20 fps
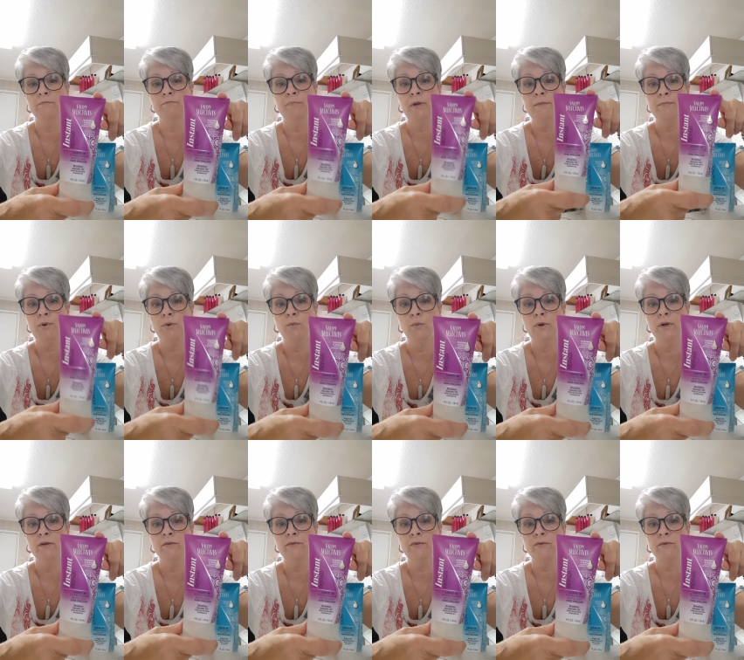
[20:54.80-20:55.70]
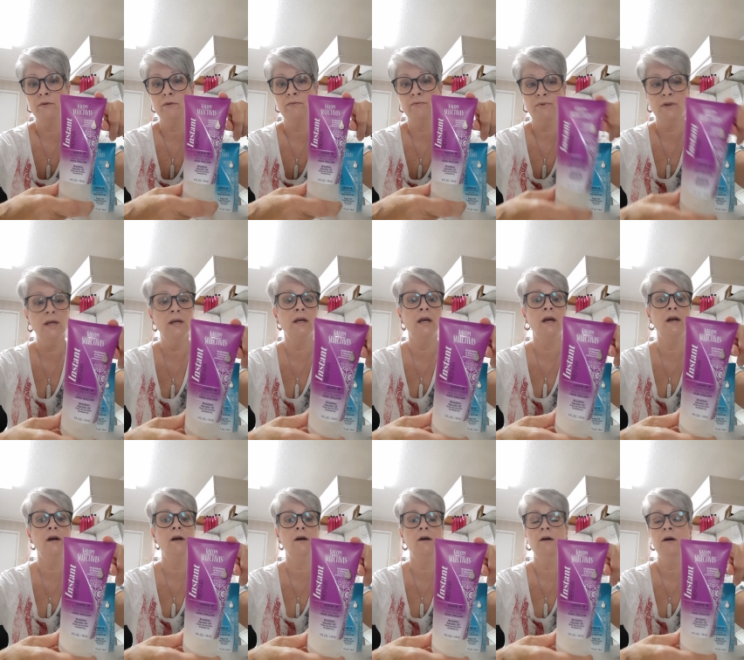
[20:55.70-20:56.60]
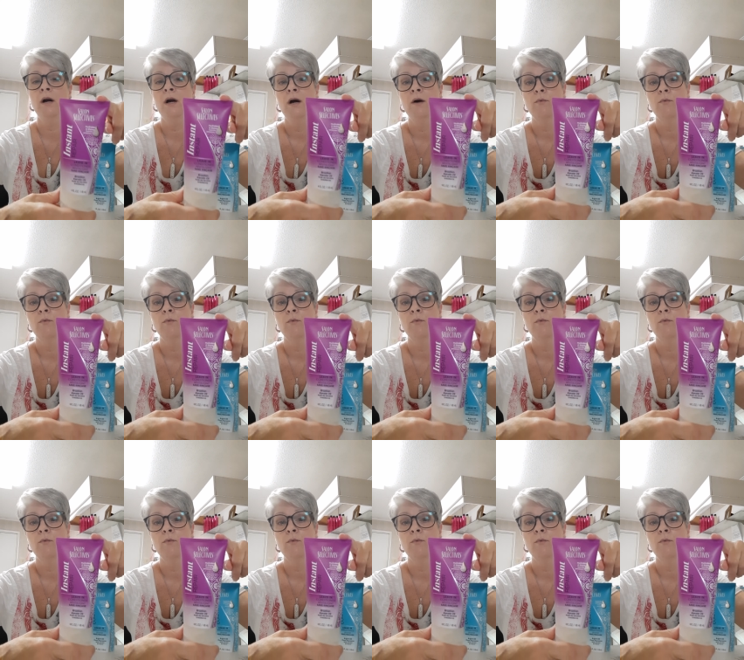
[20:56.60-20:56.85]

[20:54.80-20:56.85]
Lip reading: people with thick hair,